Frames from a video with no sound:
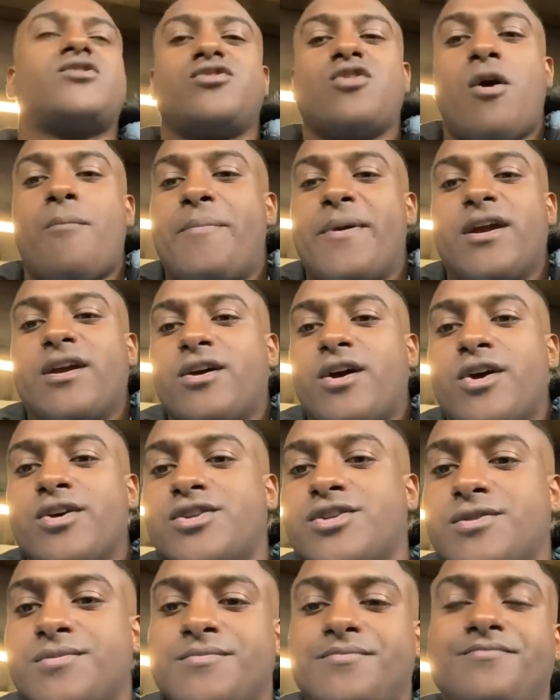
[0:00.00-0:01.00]
not been good
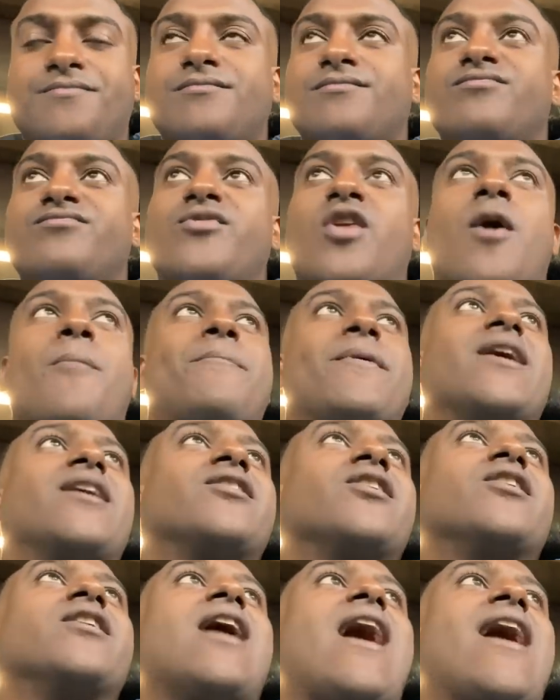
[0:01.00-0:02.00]
not been
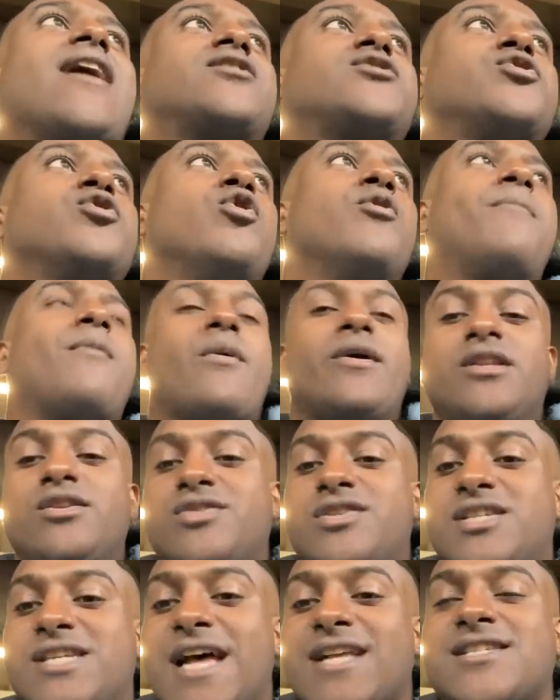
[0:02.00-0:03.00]
good at all. But when you
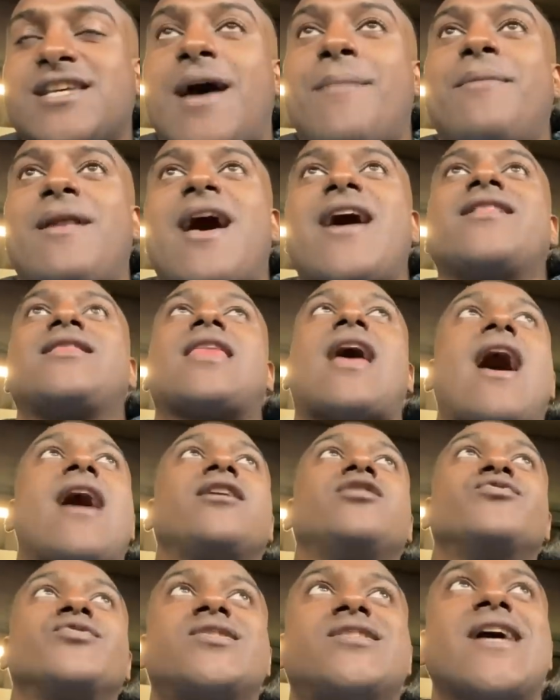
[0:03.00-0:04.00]
set up like that,
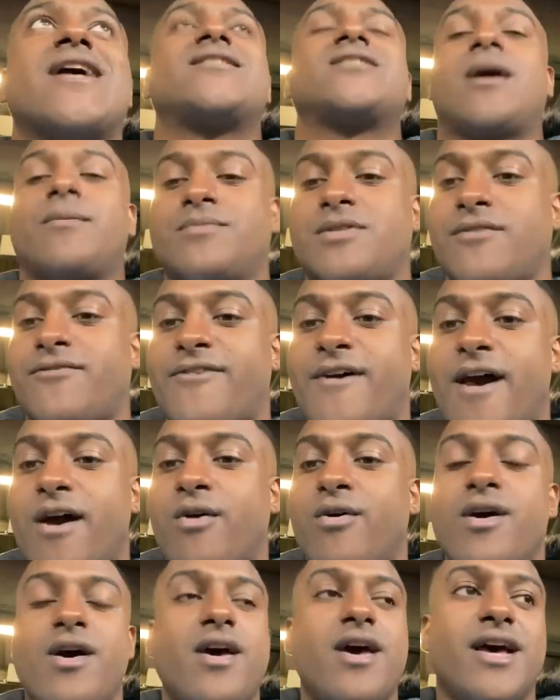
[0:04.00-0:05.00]
you set up to fail.
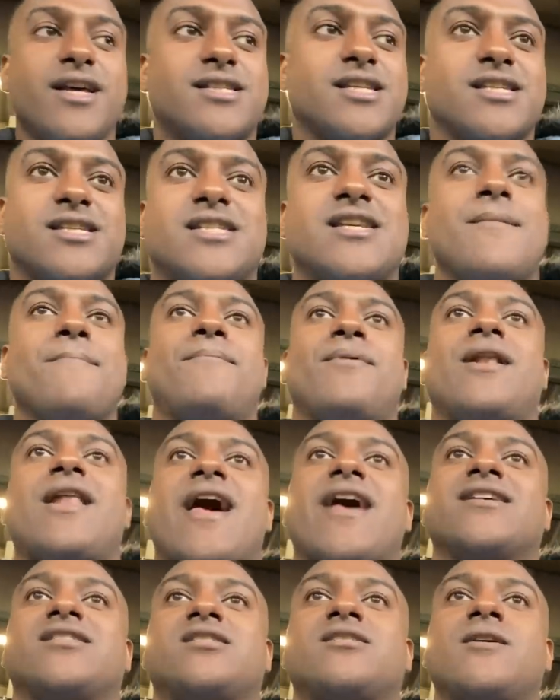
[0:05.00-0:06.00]
It's as simple
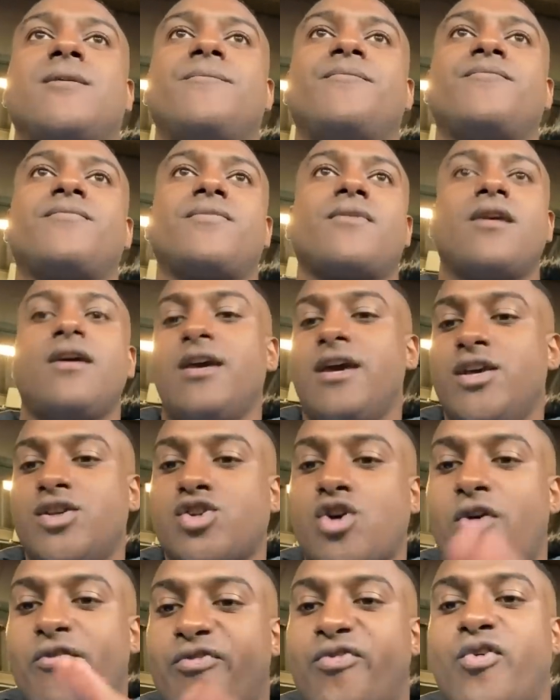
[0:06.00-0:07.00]
as. He's
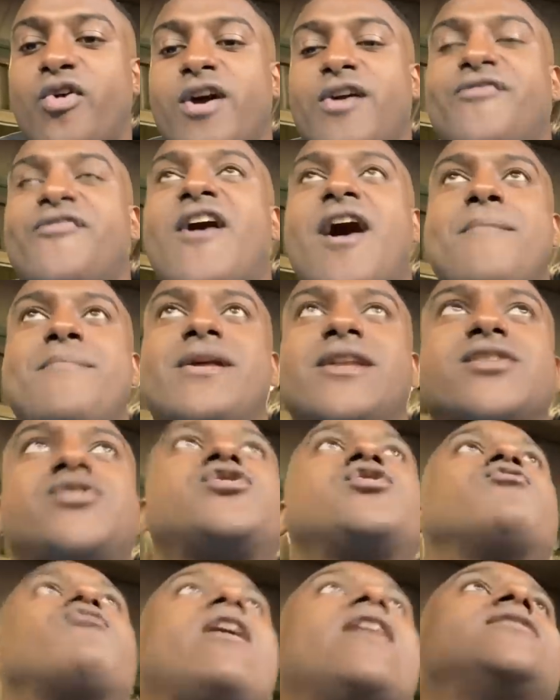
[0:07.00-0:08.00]
got 45 minutes
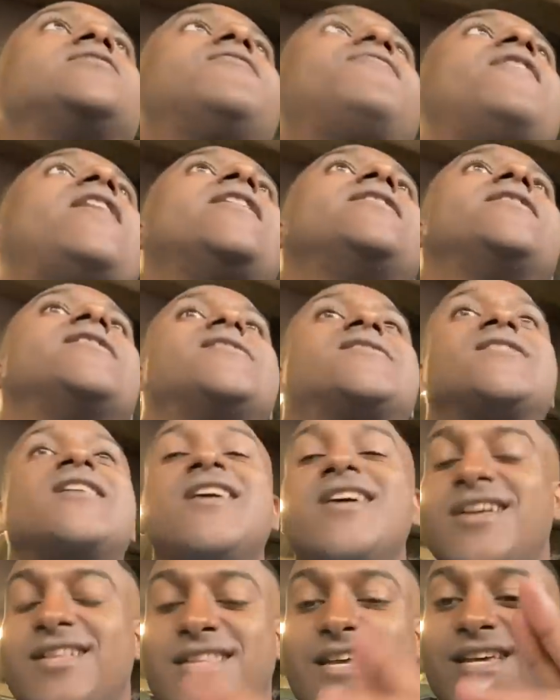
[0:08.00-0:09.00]
to rectify this.
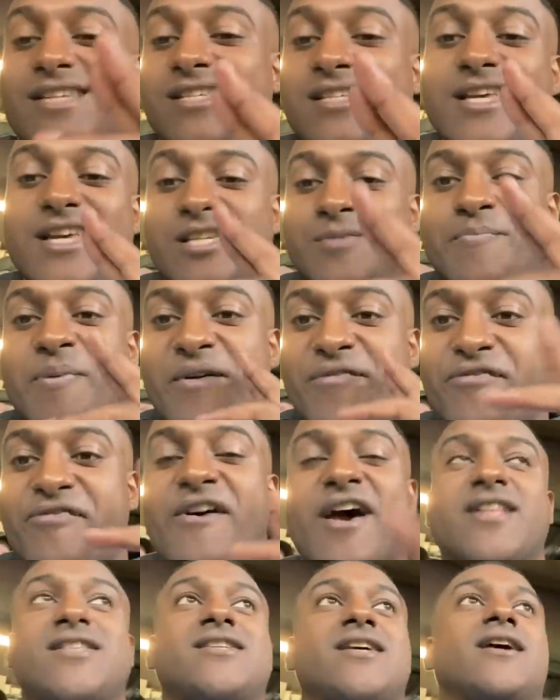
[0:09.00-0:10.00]
This is
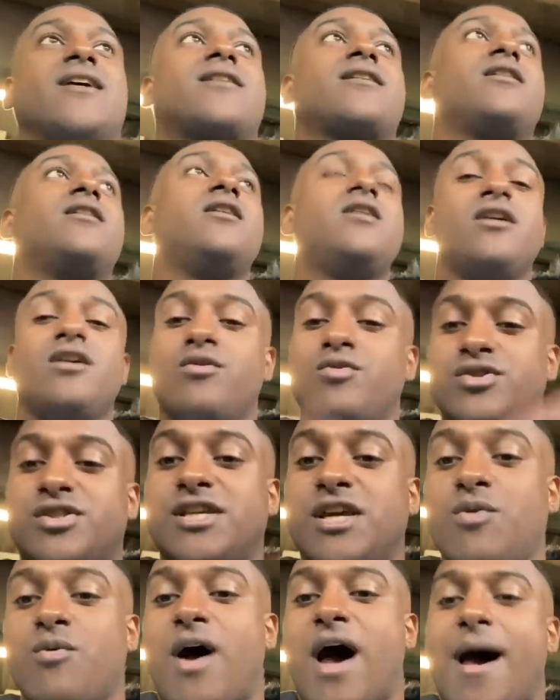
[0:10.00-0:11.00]
pathetic. We'll
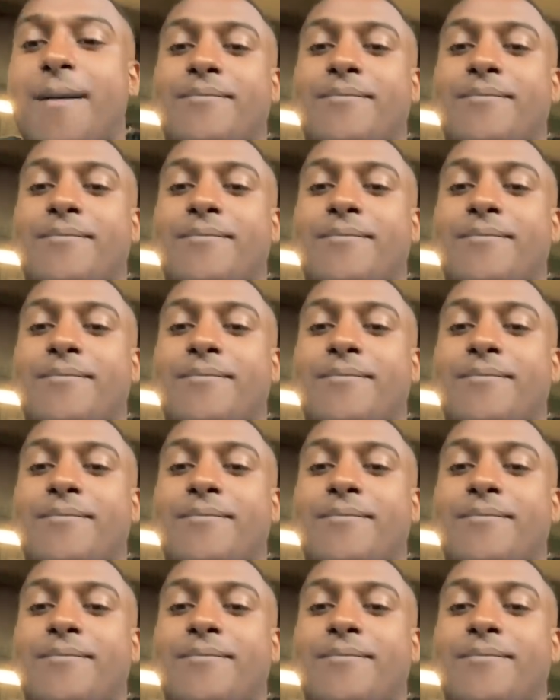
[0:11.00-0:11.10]
see what